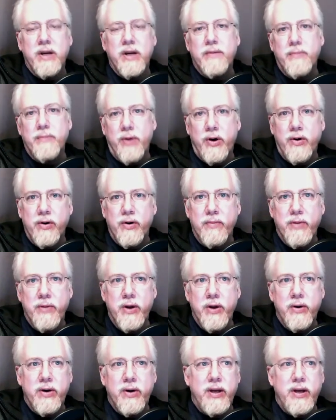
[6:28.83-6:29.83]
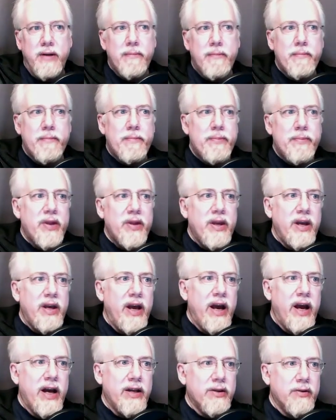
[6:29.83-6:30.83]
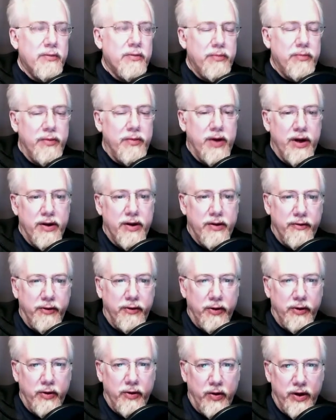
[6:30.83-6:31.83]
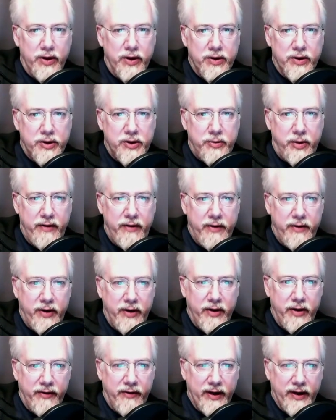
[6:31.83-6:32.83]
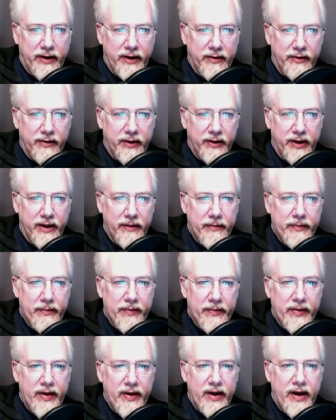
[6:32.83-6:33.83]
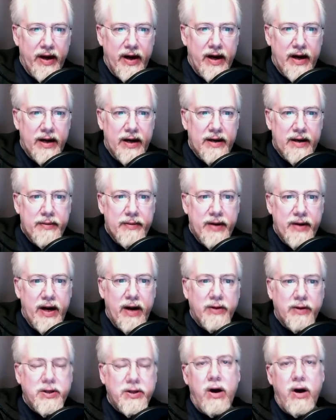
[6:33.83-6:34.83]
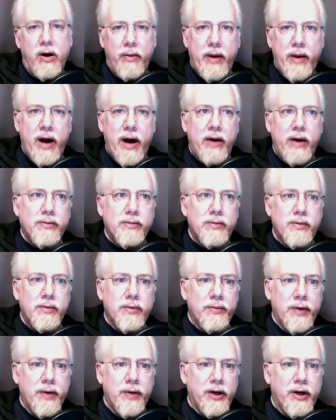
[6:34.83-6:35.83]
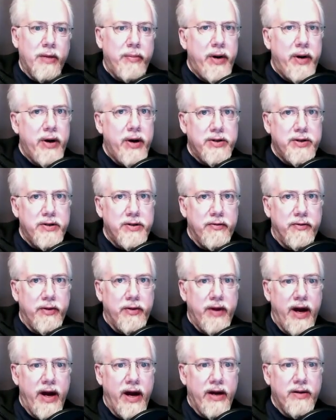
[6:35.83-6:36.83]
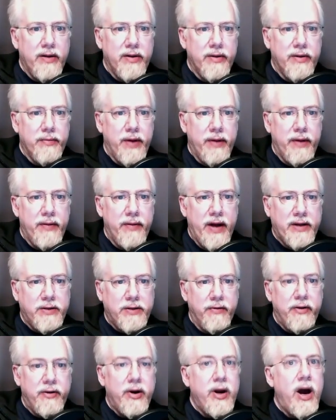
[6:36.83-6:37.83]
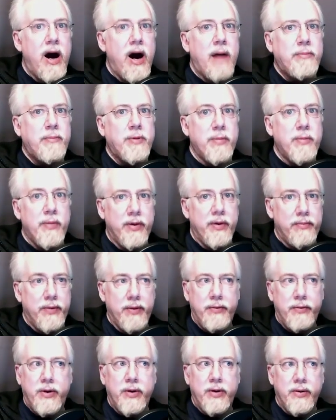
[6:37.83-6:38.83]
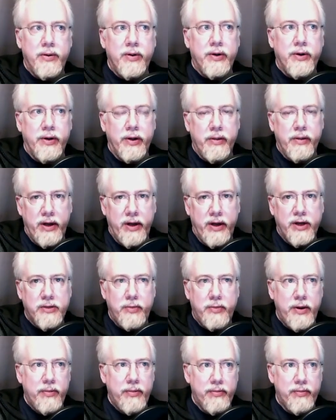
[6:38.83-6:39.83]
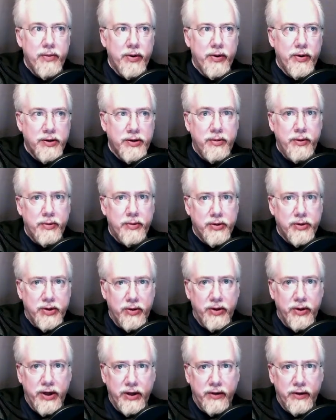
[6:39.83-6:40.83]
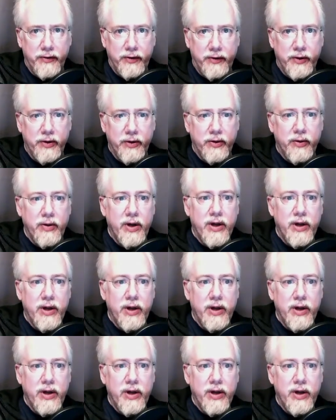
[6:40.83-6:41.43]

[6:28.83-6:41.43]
herd immunity, and the flu wouldn't spread very effectively. And I'll talk about a comparison for that. That's a very clearly, because millions of people still get the flu.